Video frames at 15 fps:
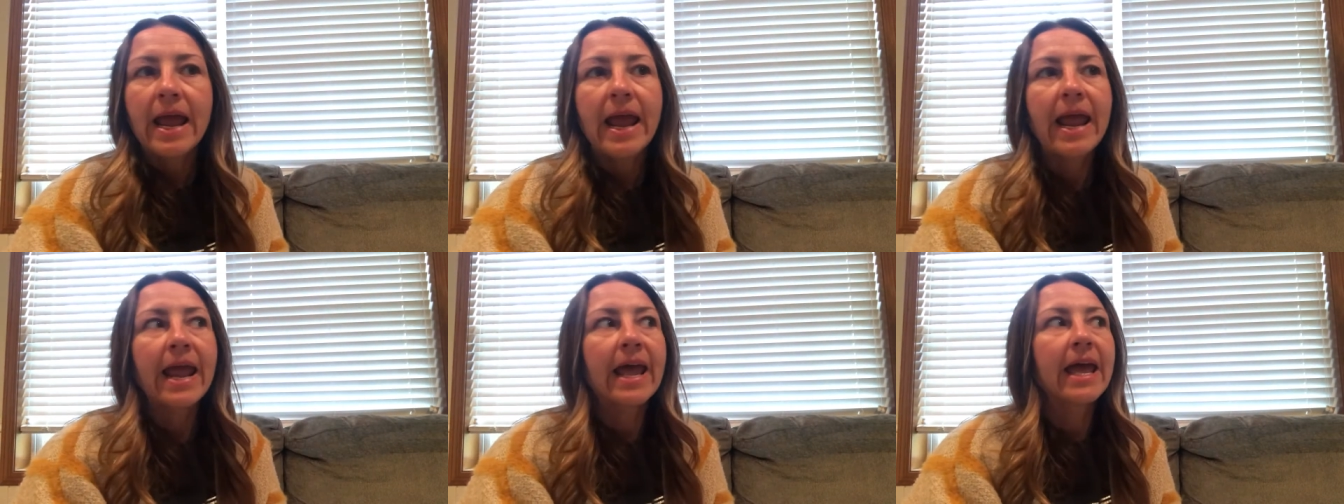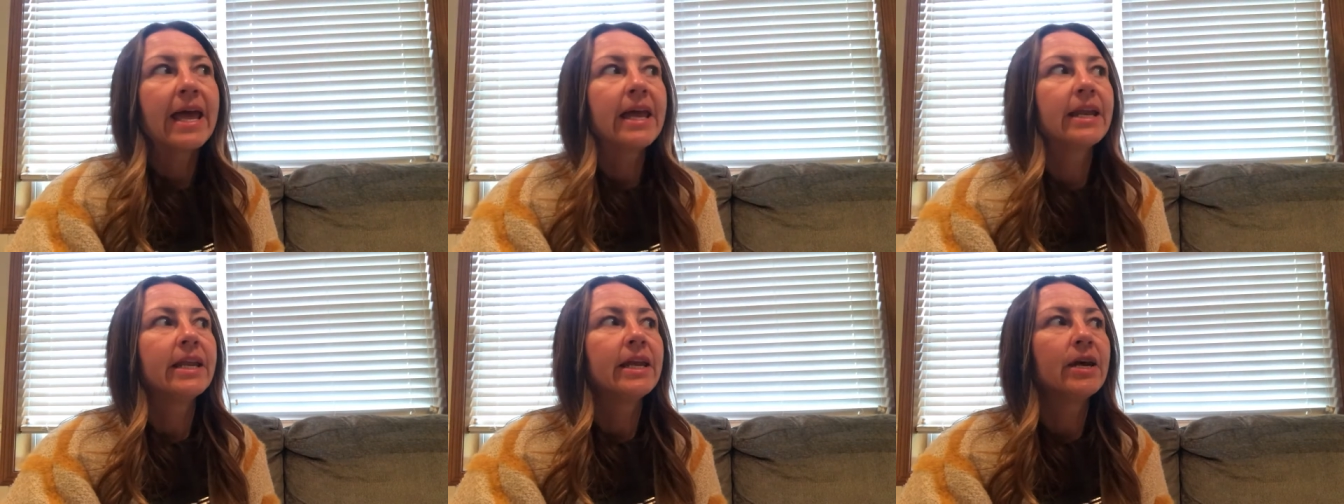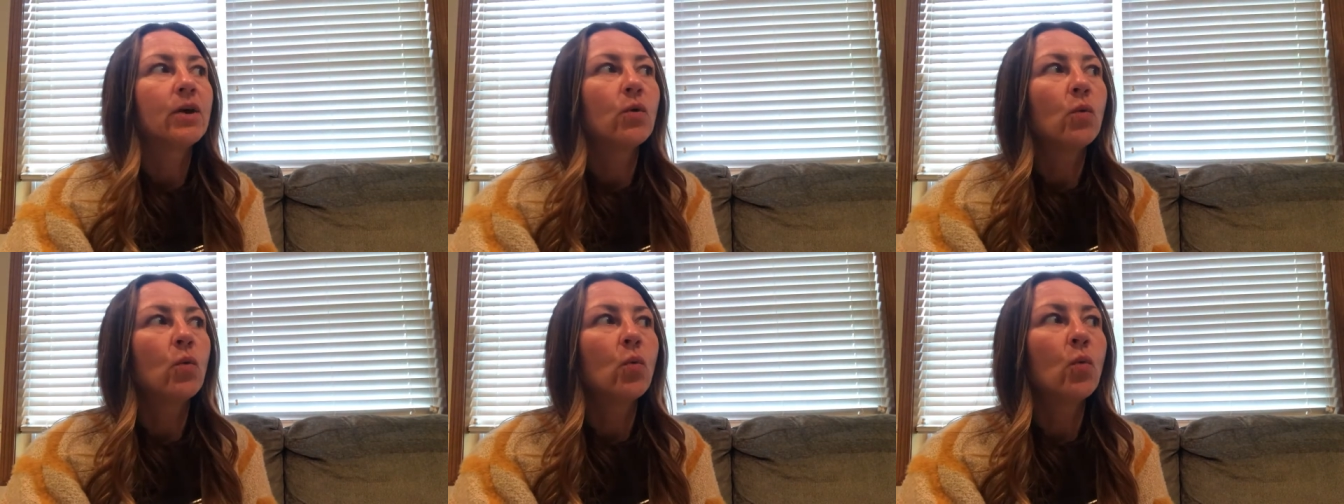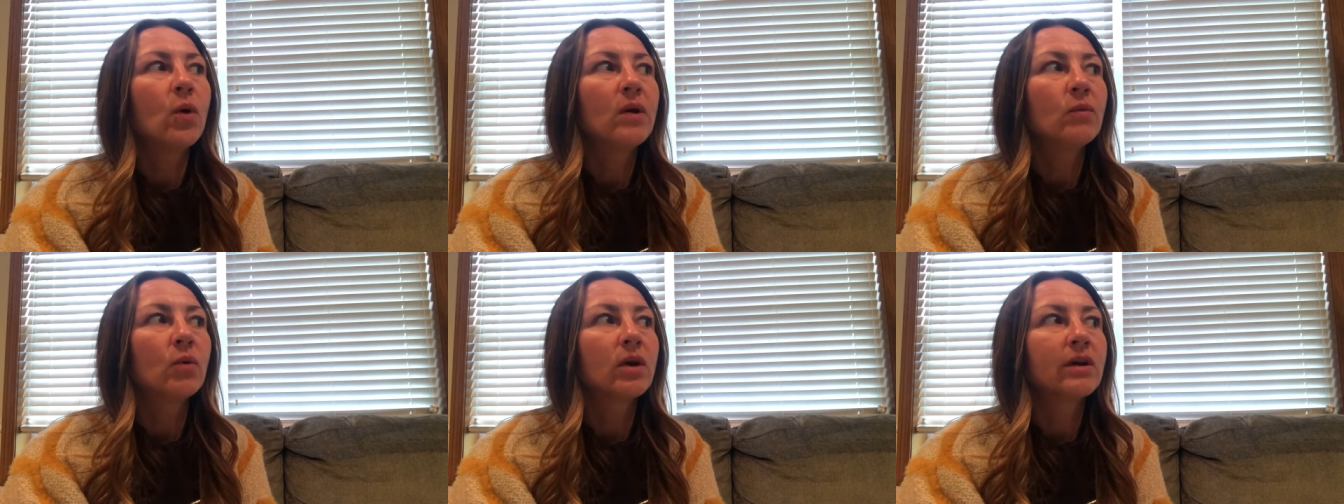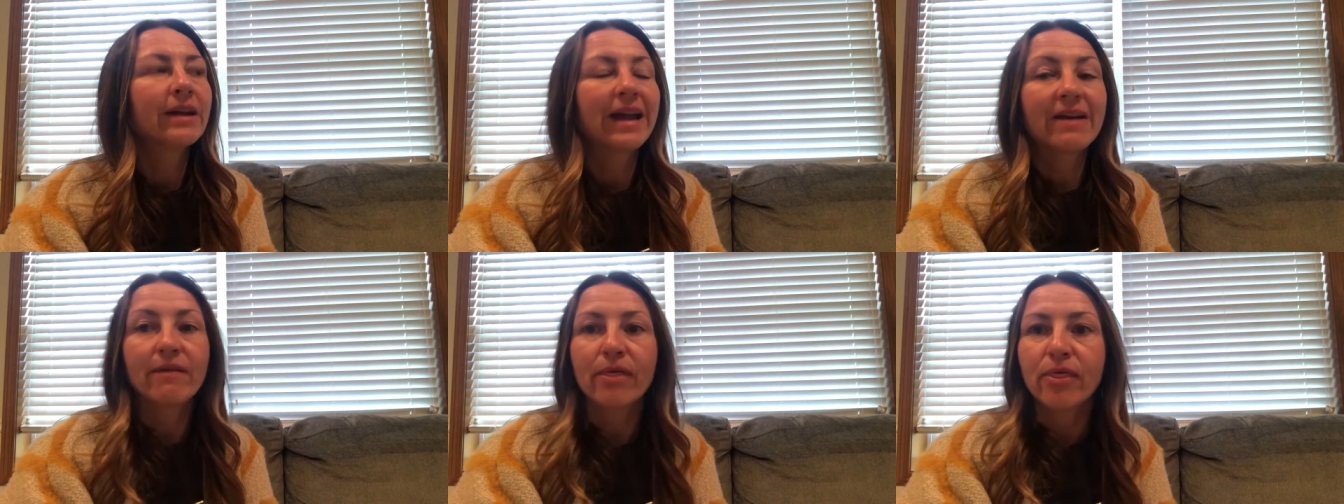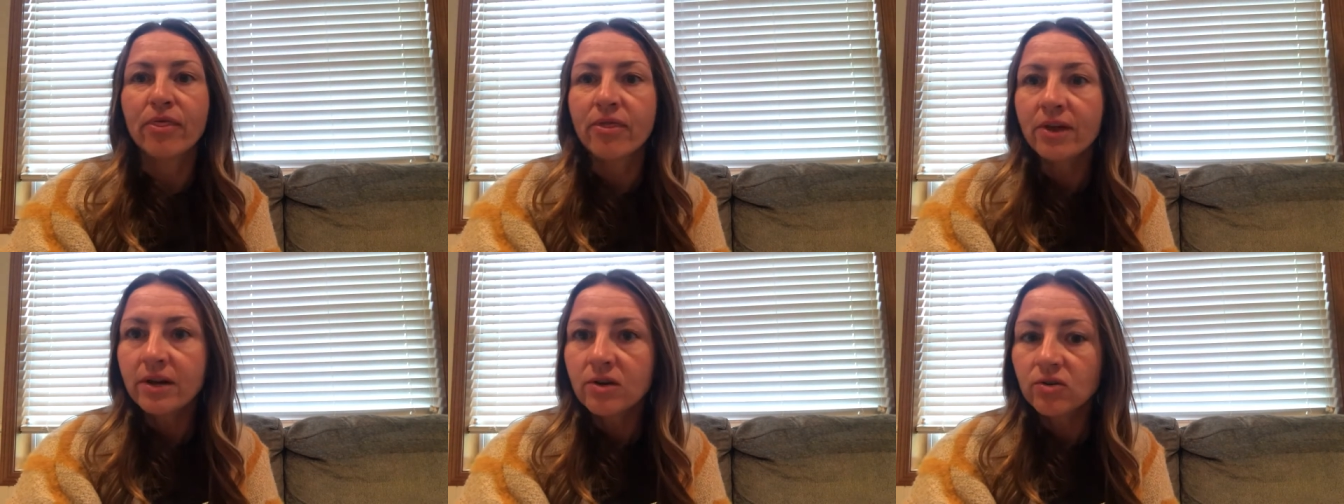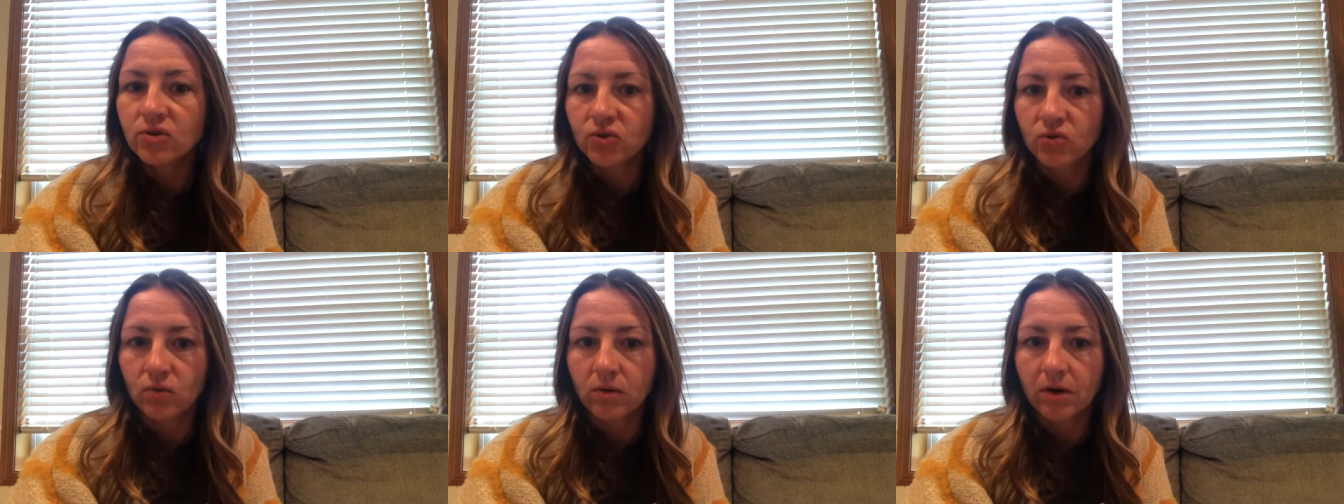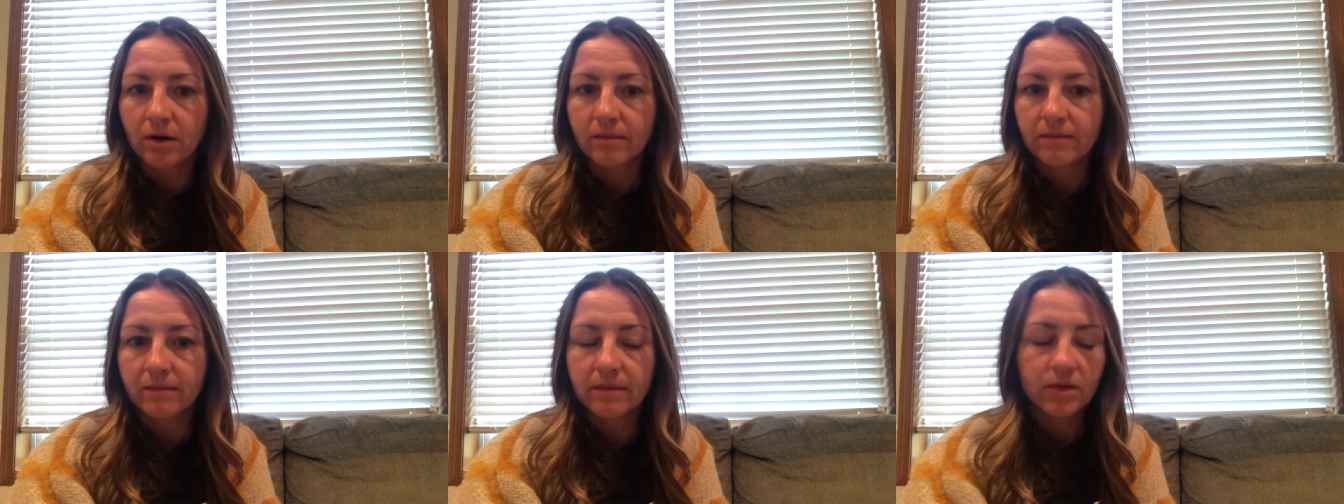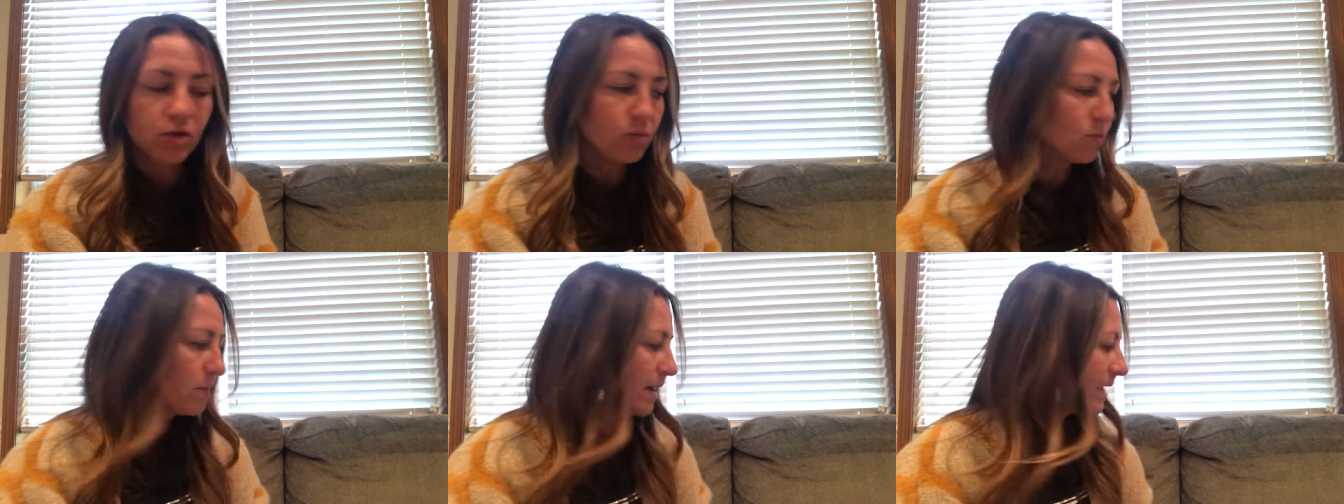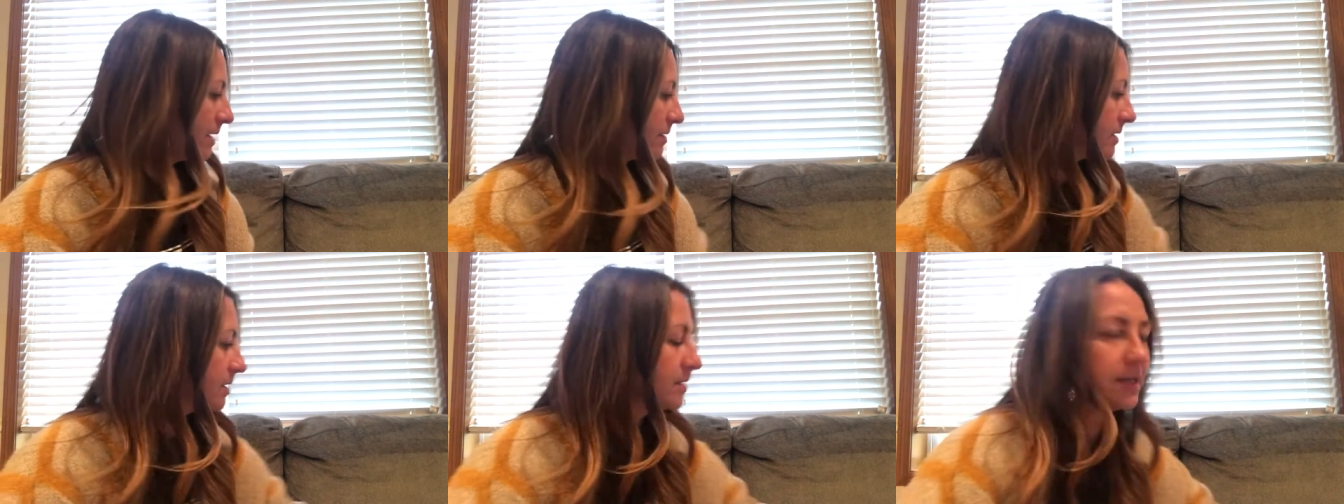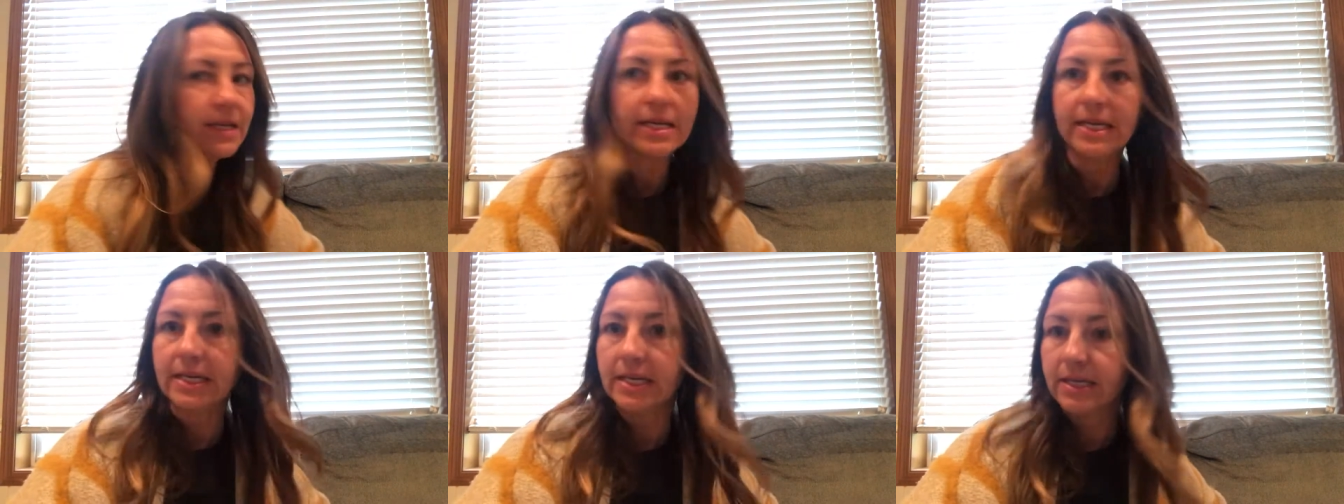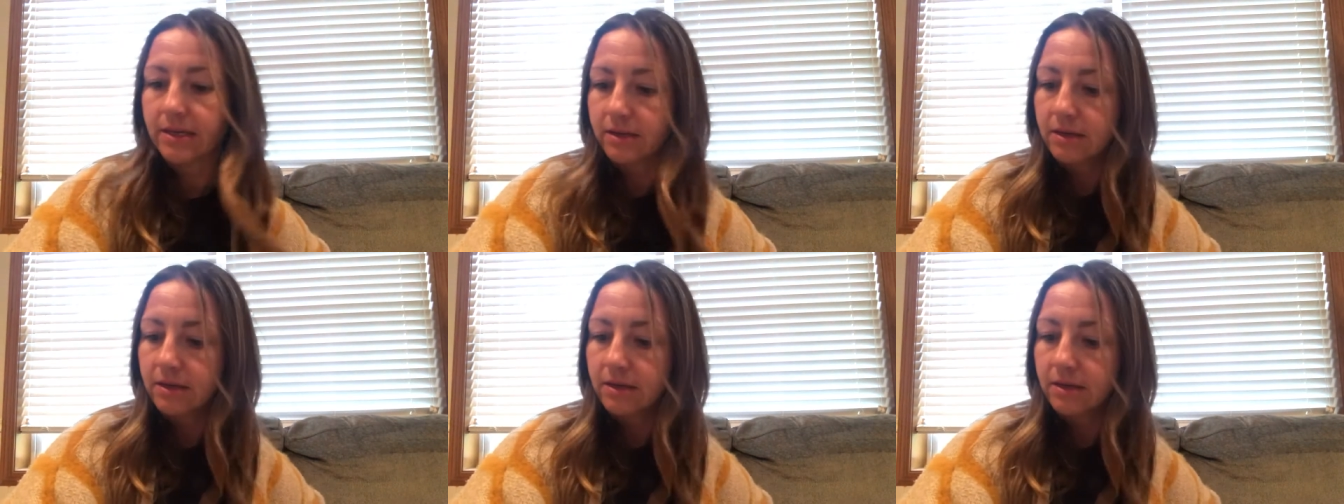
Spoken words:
And when we're going to have a thunderstorm, you might see